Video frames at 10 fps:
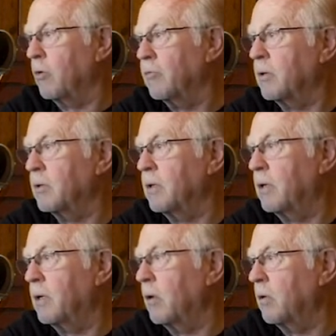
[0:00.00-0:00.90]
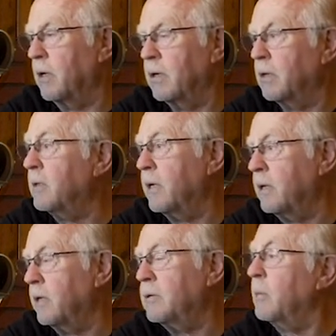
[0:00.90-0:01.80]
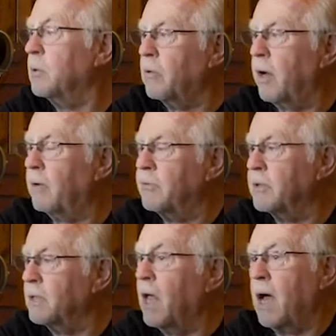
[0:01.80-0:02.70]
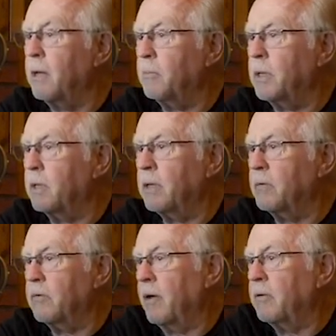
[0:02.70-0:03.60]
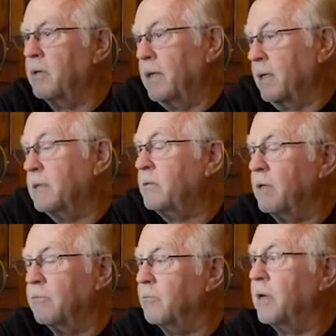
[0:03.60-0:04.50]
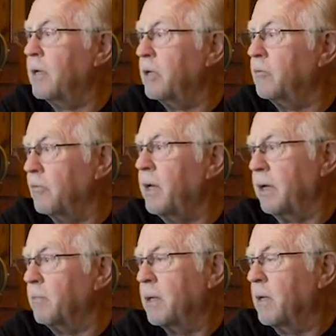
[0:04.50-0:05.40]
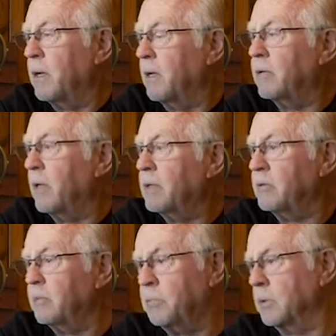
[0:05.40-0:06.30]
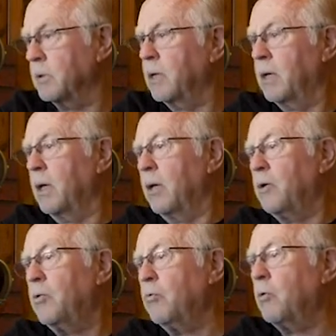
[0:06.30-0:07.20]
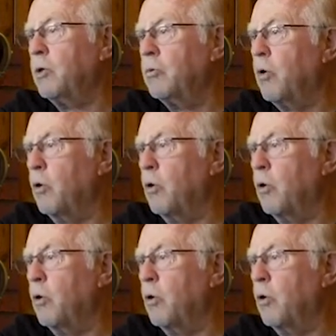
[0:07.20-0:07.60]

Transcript: over. Right, you know, their the, their demographic line because, like I said, funny is funny. Right, it's that simple. You you